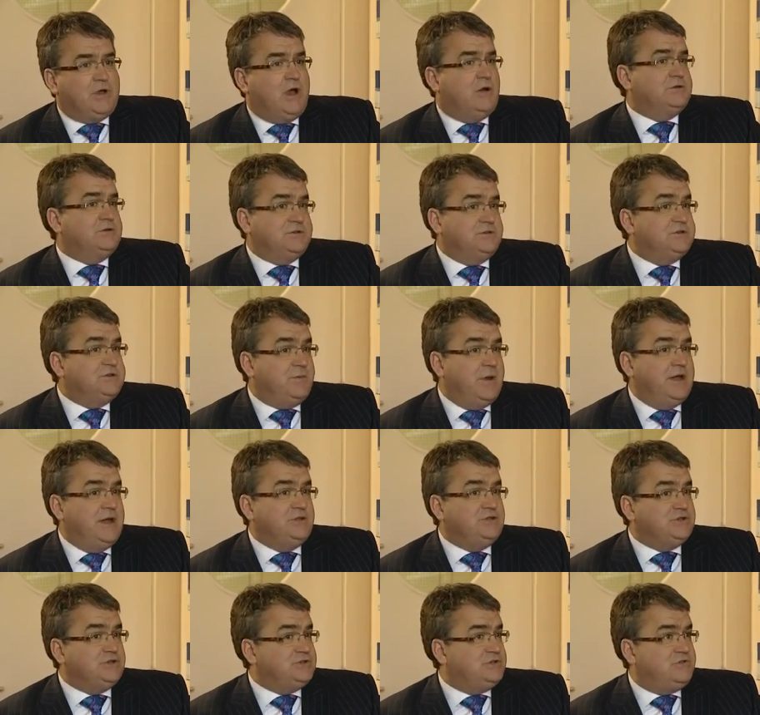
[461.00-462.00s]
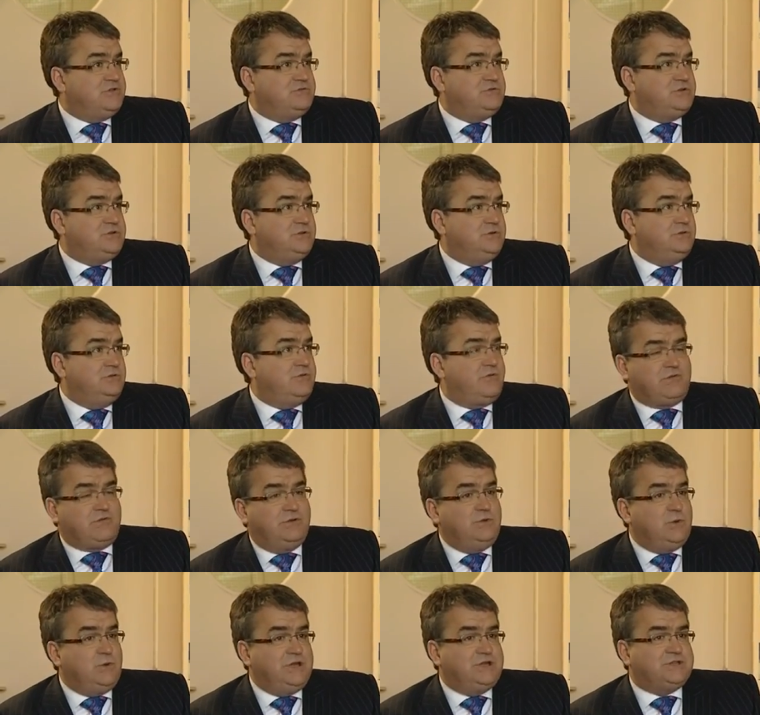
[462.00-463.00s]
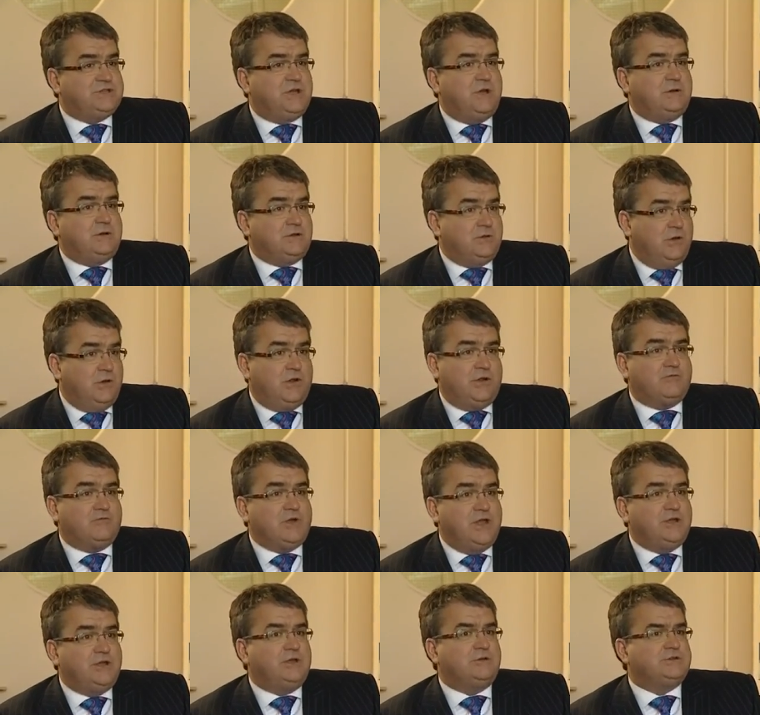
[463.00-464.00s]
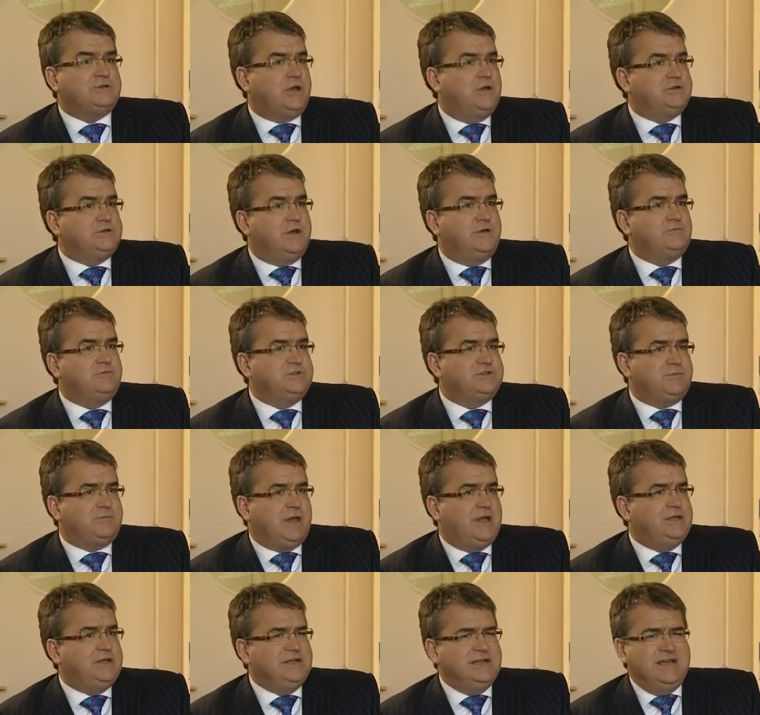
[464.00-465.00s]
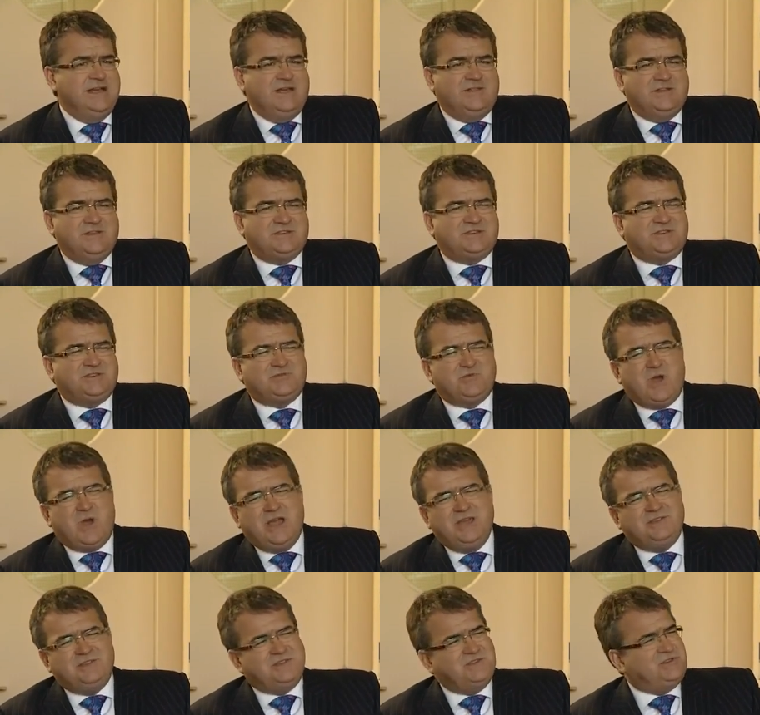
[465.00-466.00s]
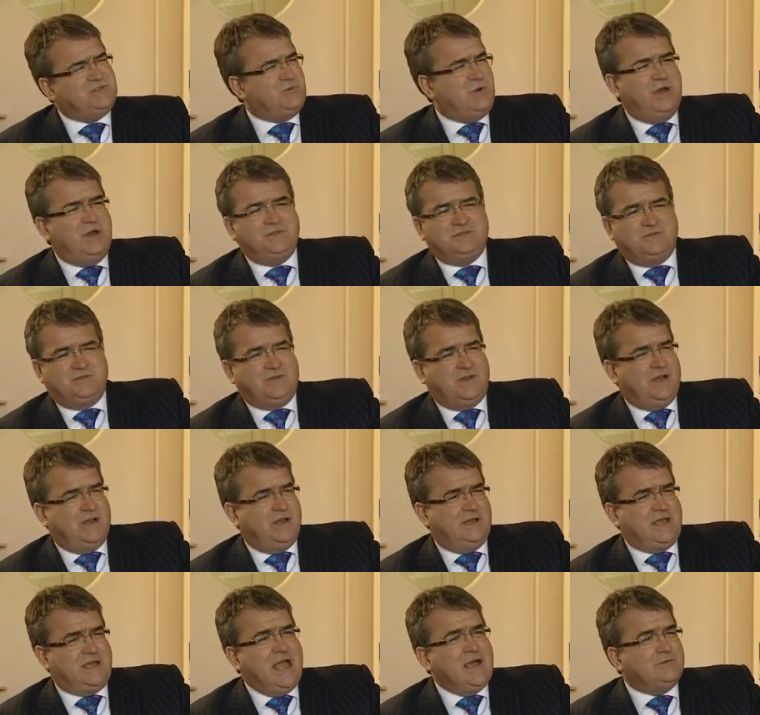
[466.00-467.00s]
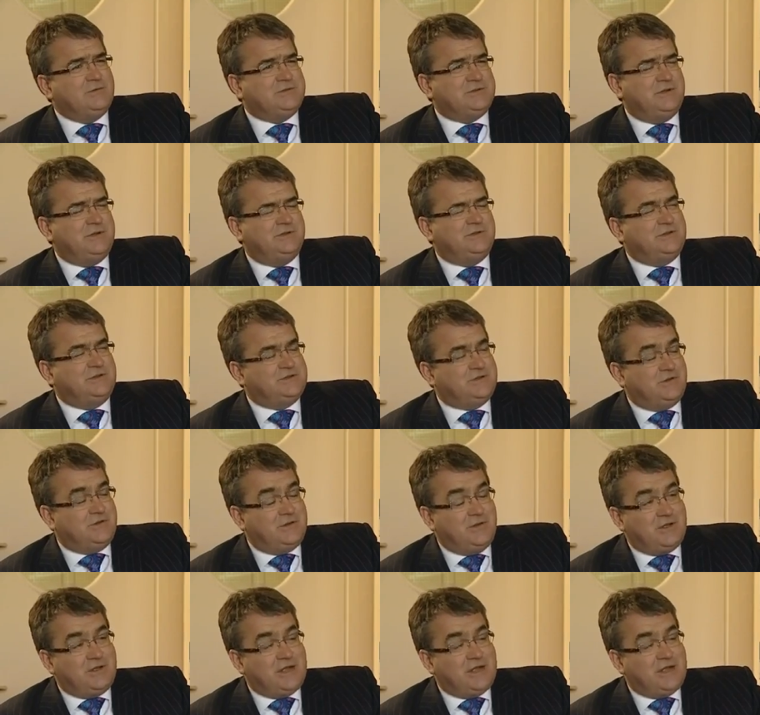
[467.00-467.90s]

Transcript: will go. I was in Spain just two, three weeks ago, I do a lot of radio shows over in Spain. There's swathes and swathes of uh, council, uh, not sorry,